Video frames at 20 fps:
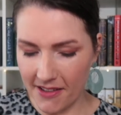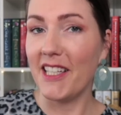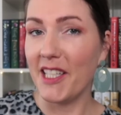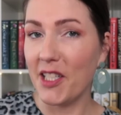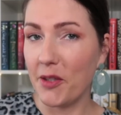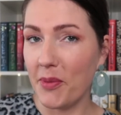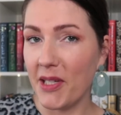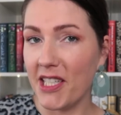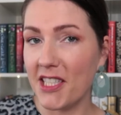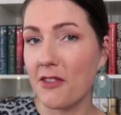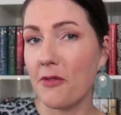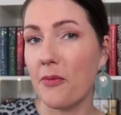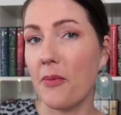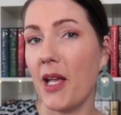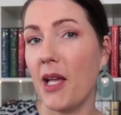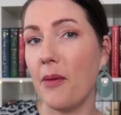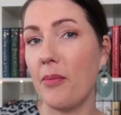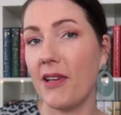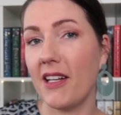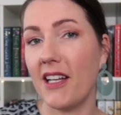A little piece of
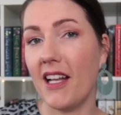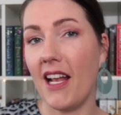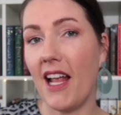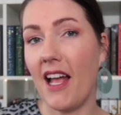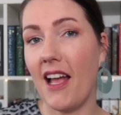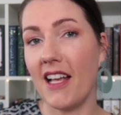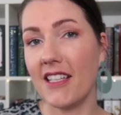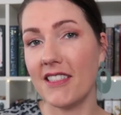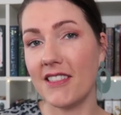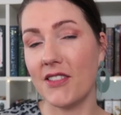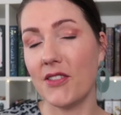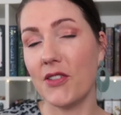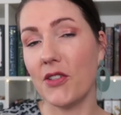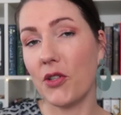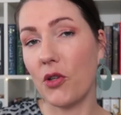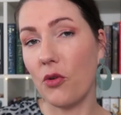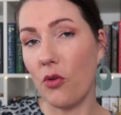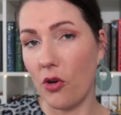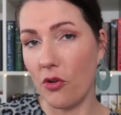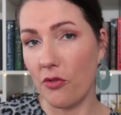paper that has
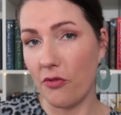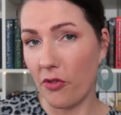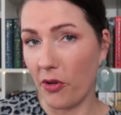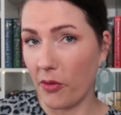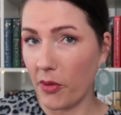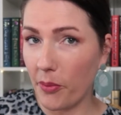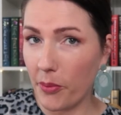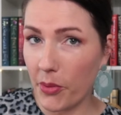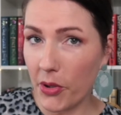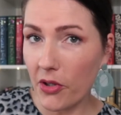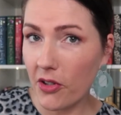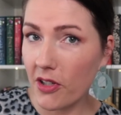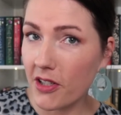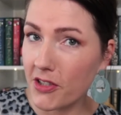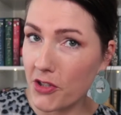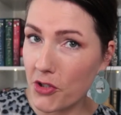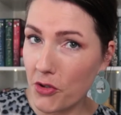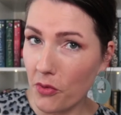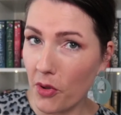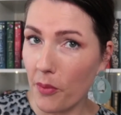the quote from the
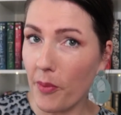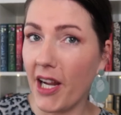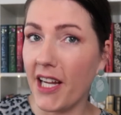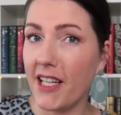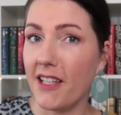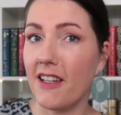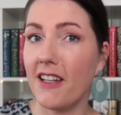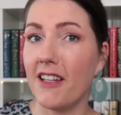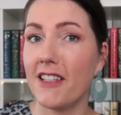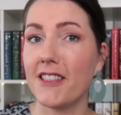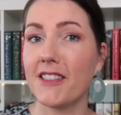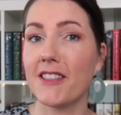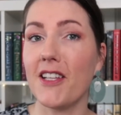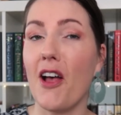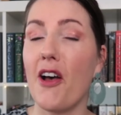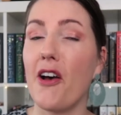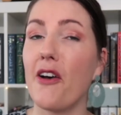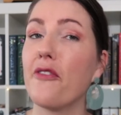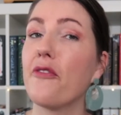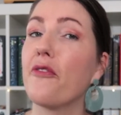book to remind us
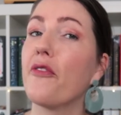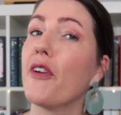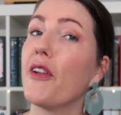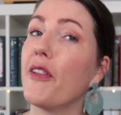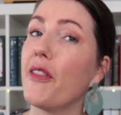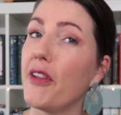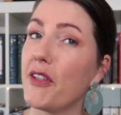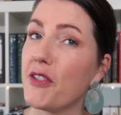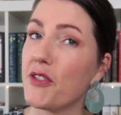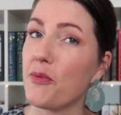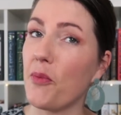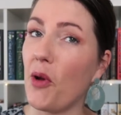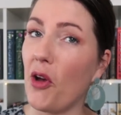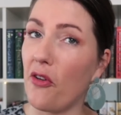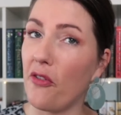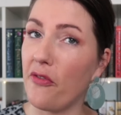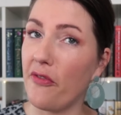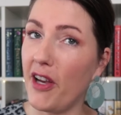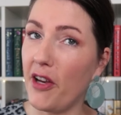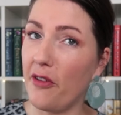of the
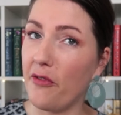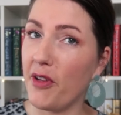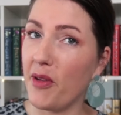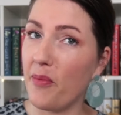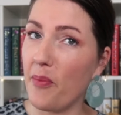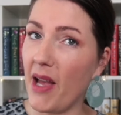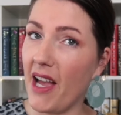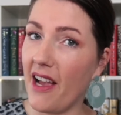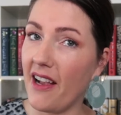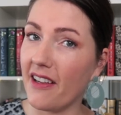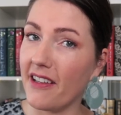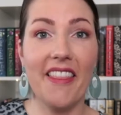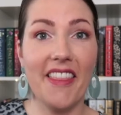small velvet bag.